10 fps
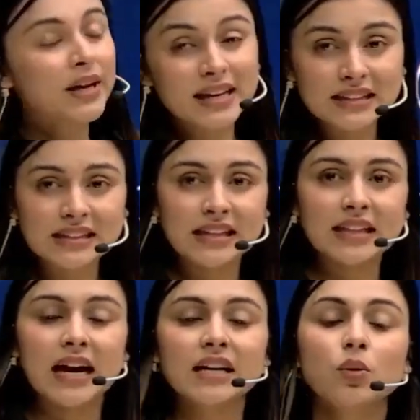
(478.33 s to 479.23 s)
can see
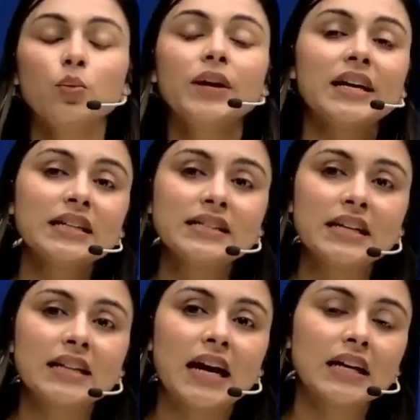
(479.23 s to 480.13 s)

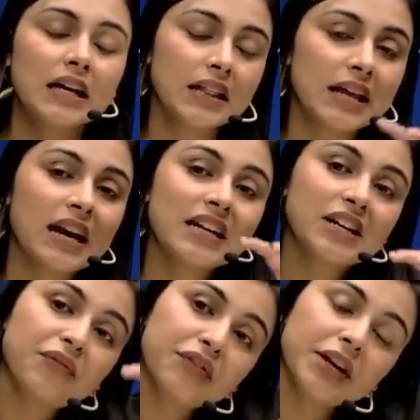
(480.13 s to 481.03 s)
that there are
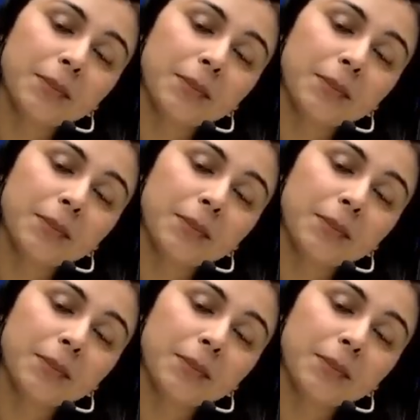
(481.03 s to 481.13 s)
different